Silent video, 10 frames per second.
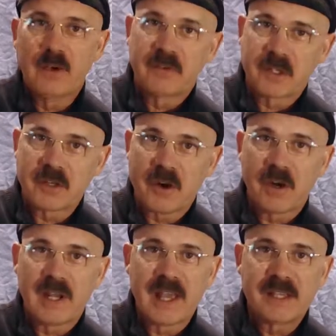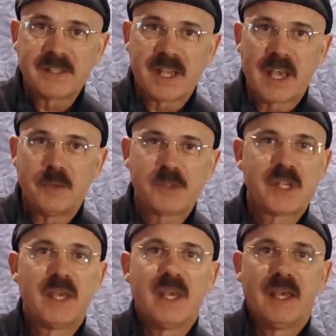of Guitar
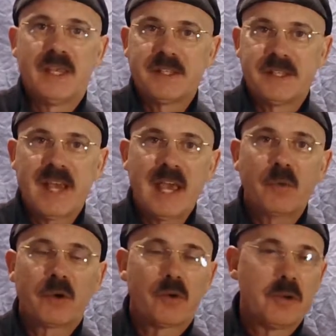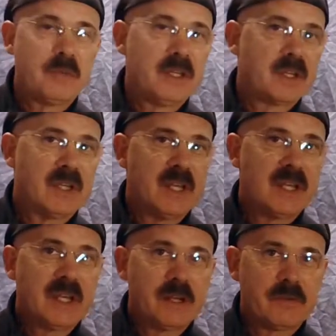Landscapes, and today we're going to be looking
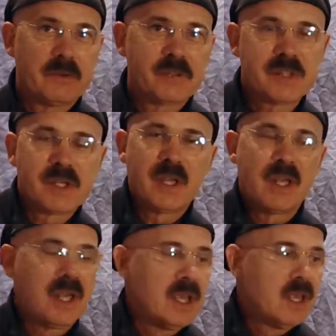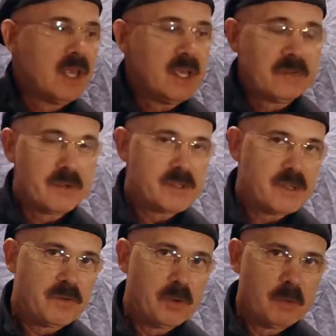at intervals. Intervals,
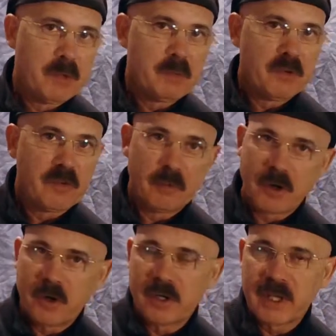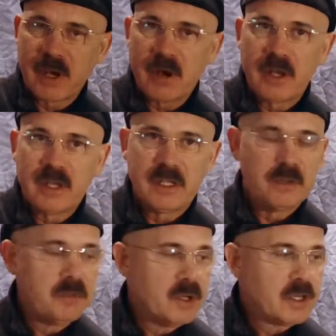if you remember from early on in
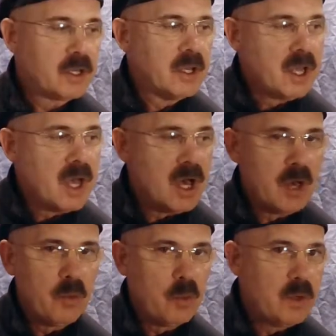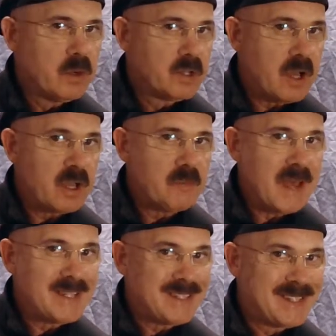the book, we were talking
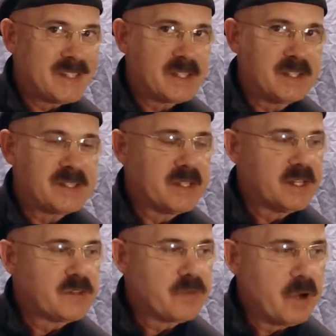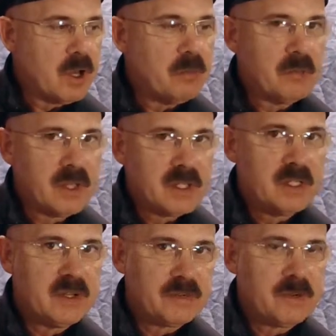about distances from
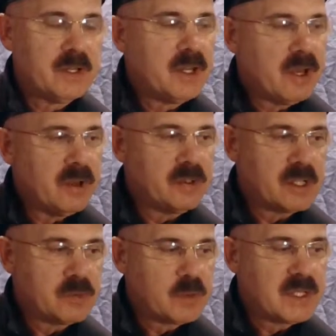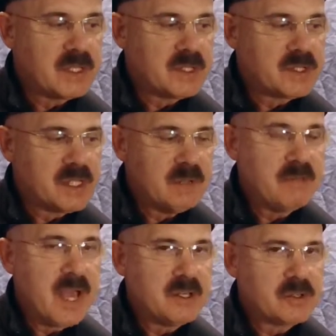different notes. As we did the C
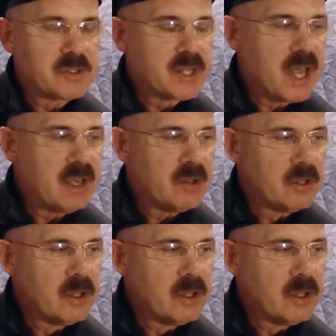major scale,